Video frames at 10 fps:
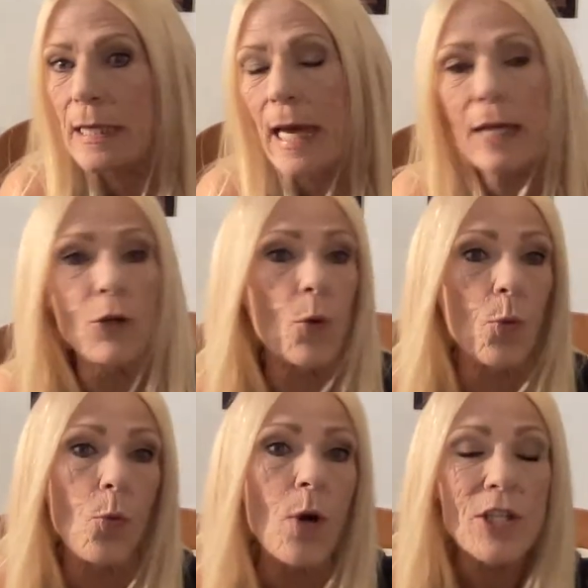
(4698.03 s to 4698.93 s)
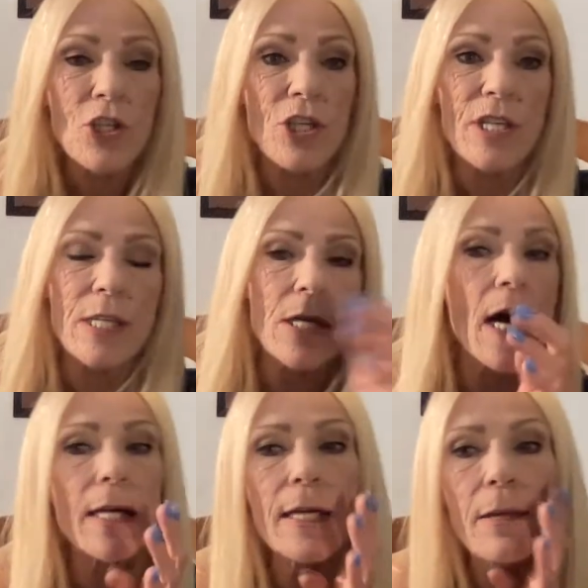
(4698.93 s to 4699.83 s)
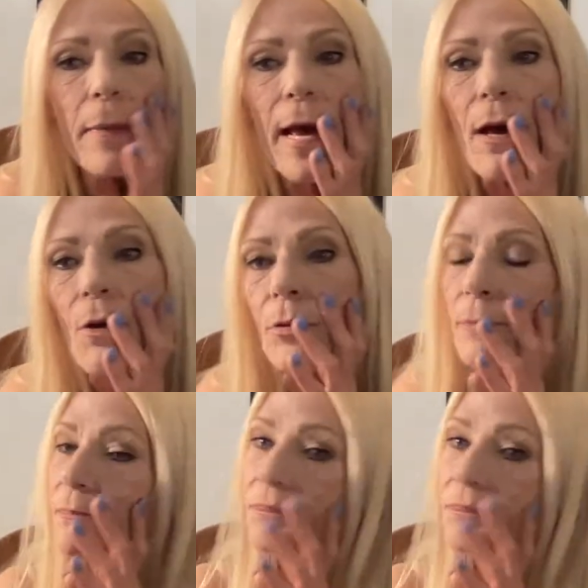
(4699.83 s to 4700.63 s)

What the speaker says: I don't know what she's talking about.